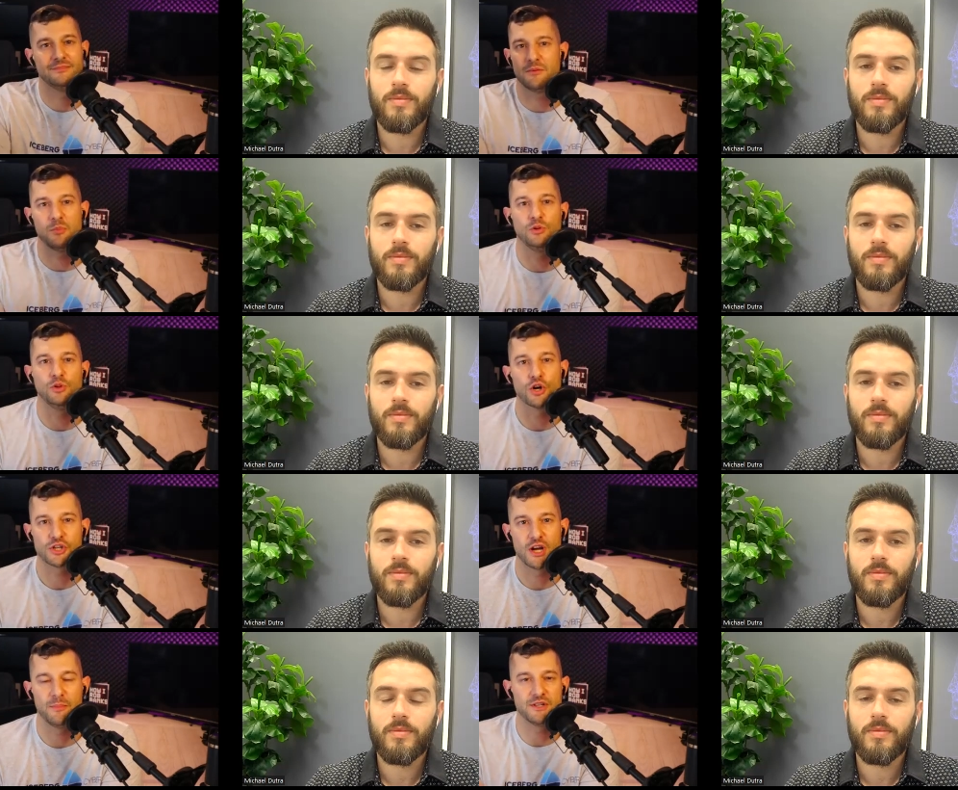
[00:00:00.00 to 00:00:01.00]
Speaker 1: large
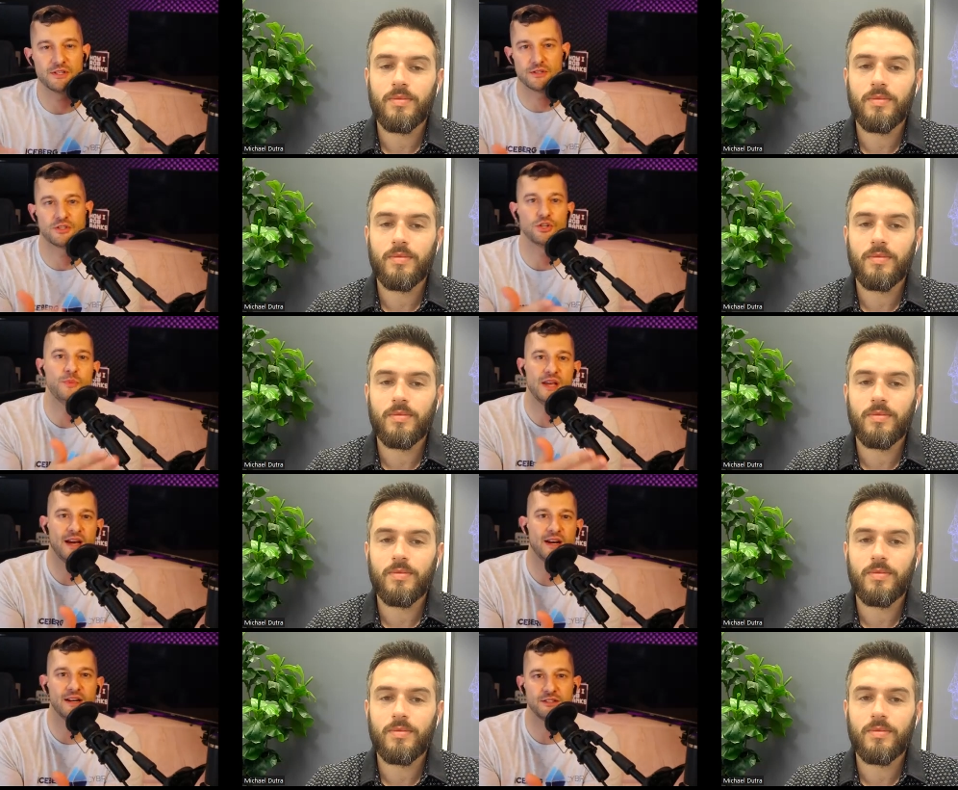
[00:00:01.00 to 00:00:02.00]
companies, Sobeys had
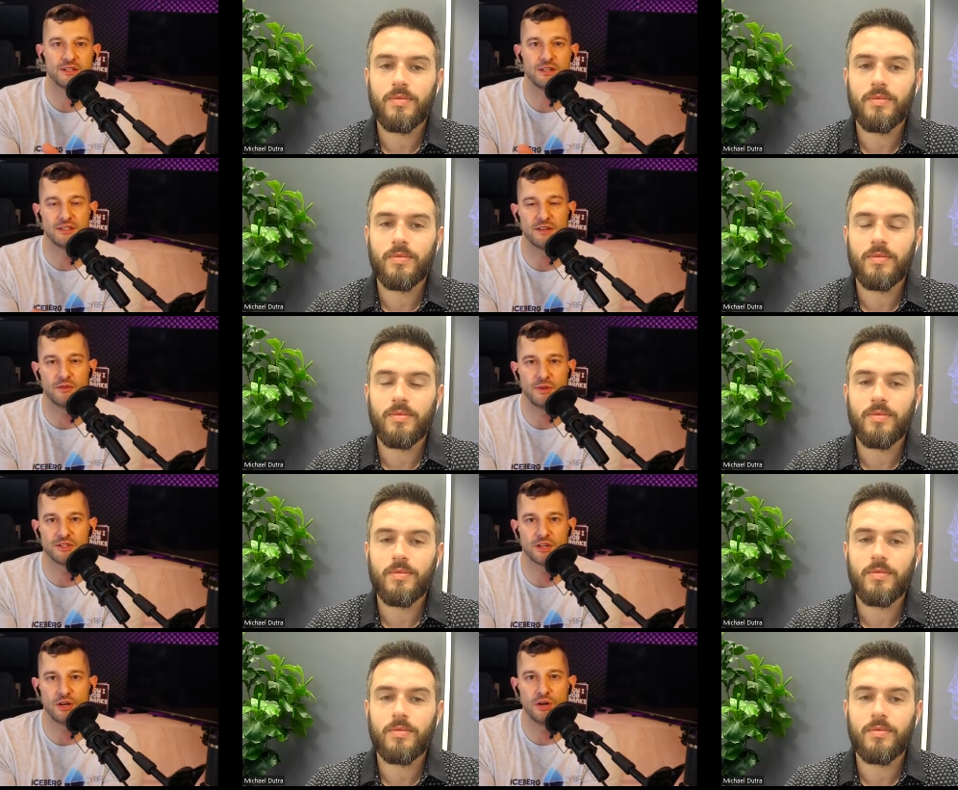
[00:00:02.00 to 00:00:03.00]
an incident several months
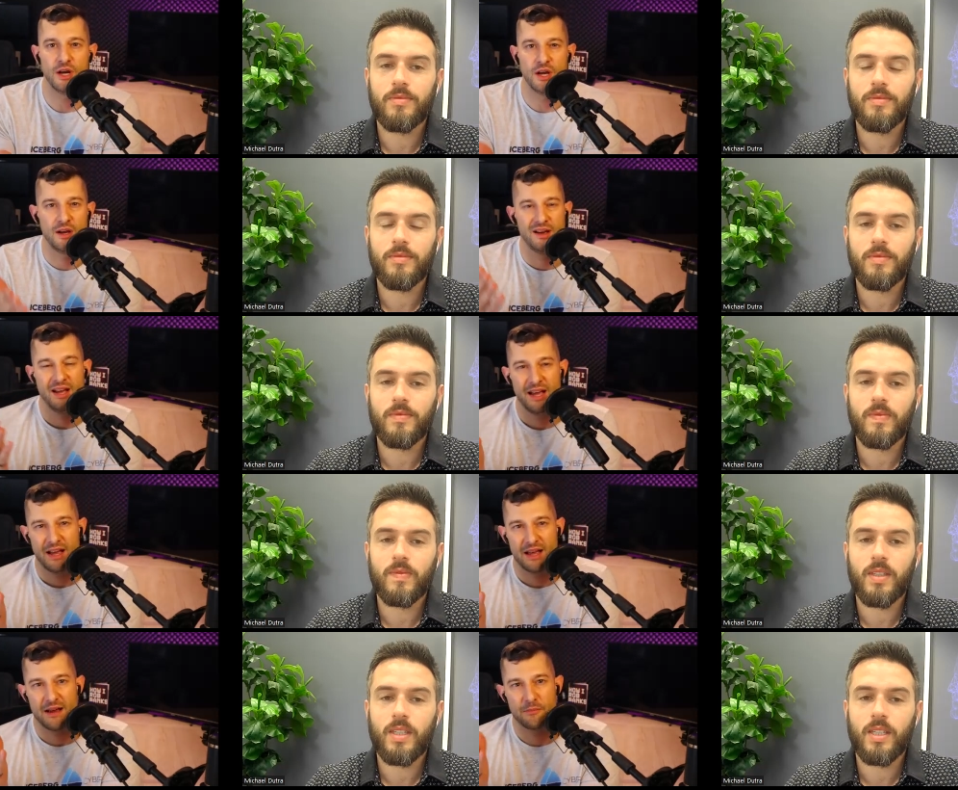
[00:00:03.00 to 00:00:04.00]
ago.
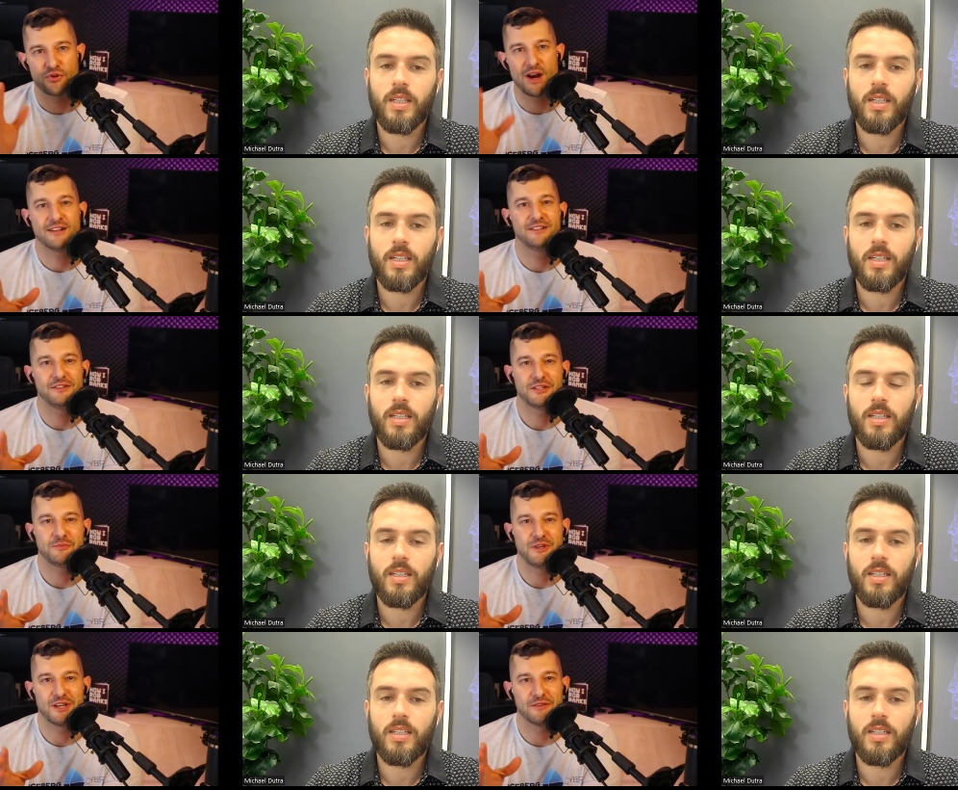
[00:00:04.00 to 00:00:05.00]
Practically
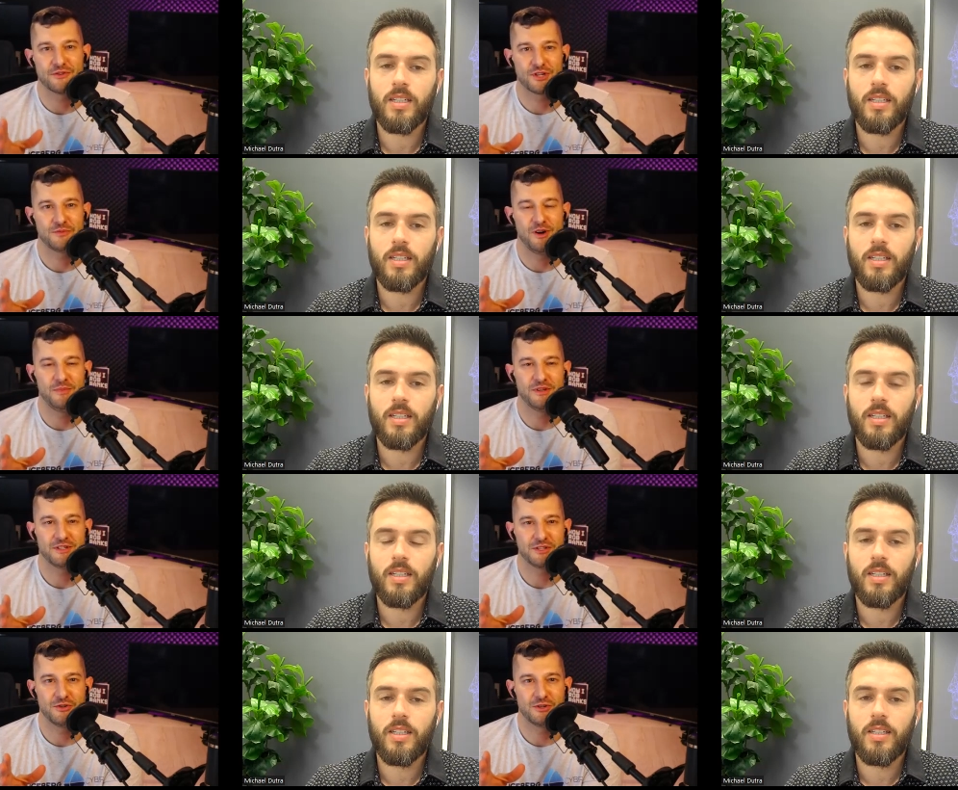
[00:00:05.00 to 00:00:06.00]
speaking, for a small business
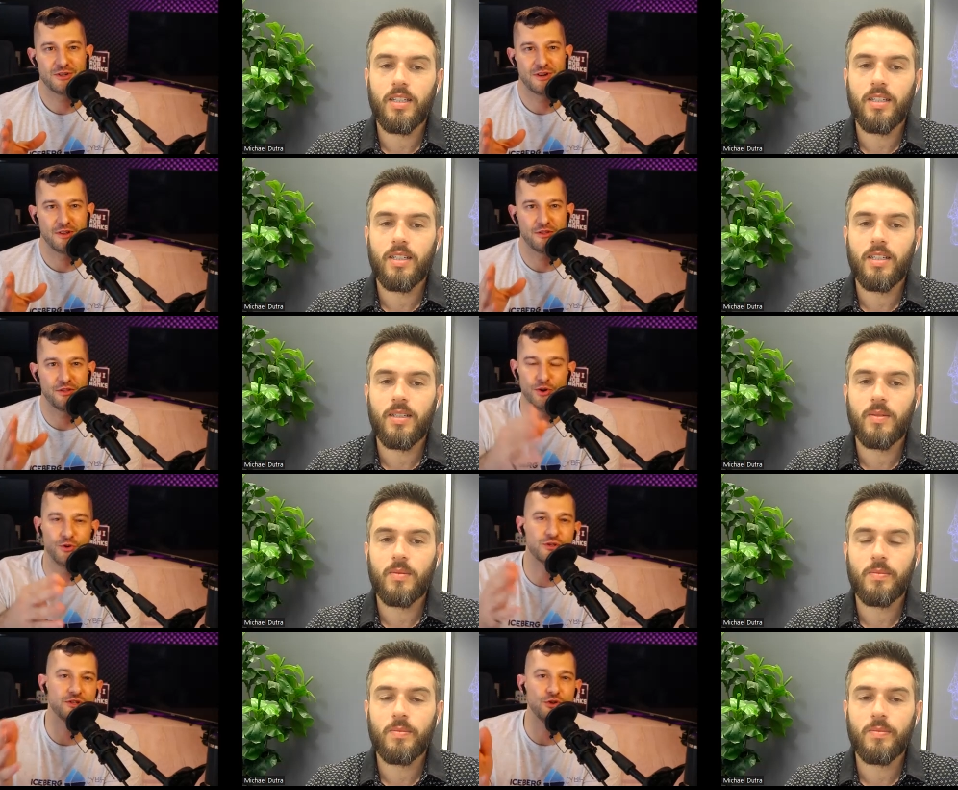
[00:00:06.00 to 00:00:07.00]
owner,
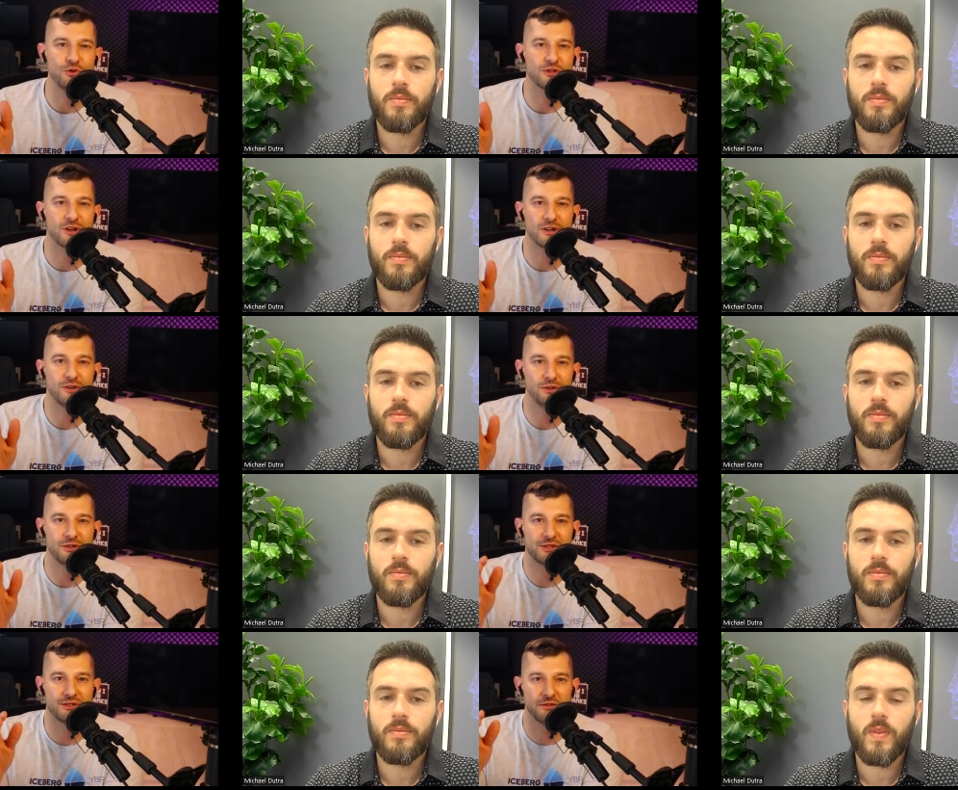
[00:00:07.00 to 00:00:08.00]
those news
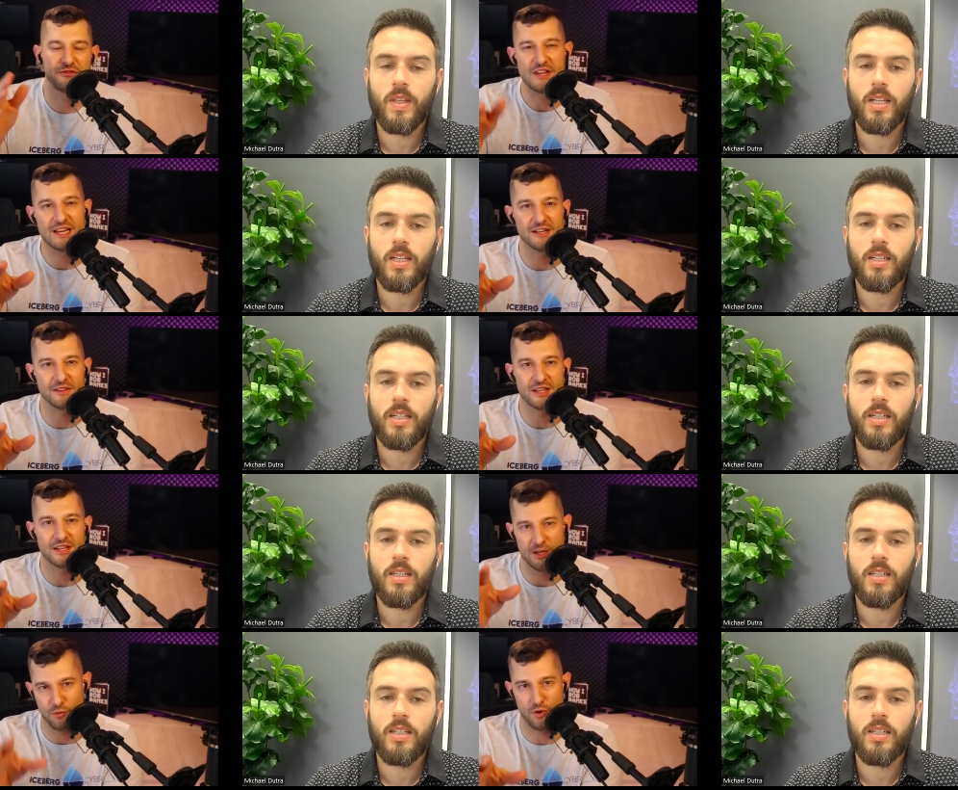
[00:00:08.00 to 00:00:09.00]
articles feed the it
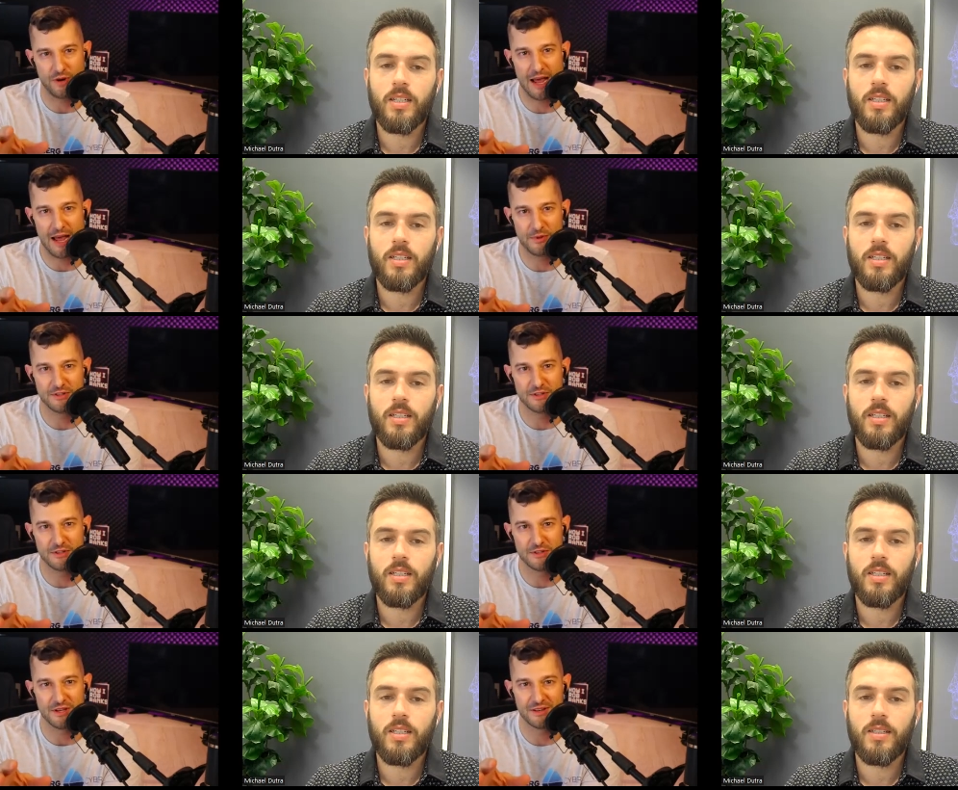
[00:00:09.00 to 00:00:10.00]
won't happen to
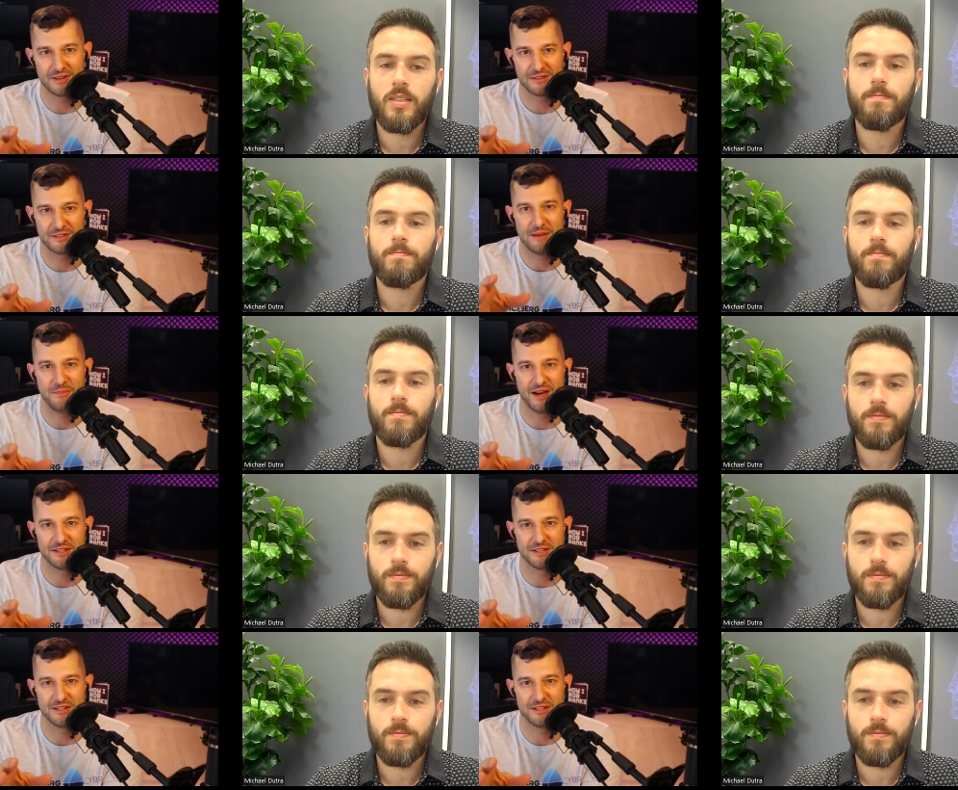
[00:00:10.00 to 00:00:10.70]
me type mindset